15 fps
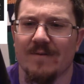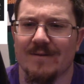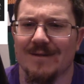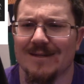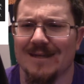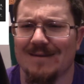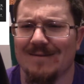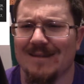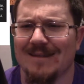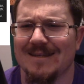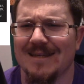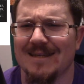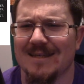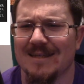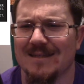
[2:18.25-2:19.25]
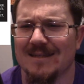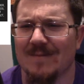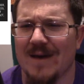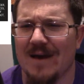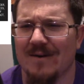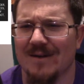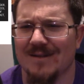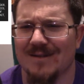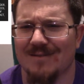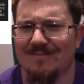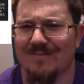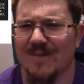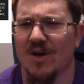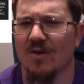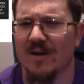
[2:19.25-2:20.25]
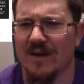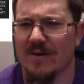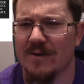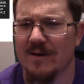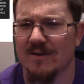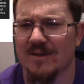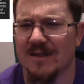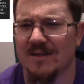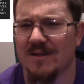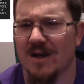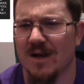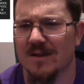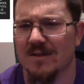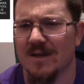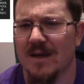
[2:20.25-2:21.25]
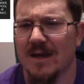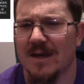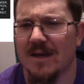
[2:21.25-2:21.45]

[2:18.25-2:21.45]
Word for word: It doesn't, and the seasoning somehow has coconut oil, sea salt,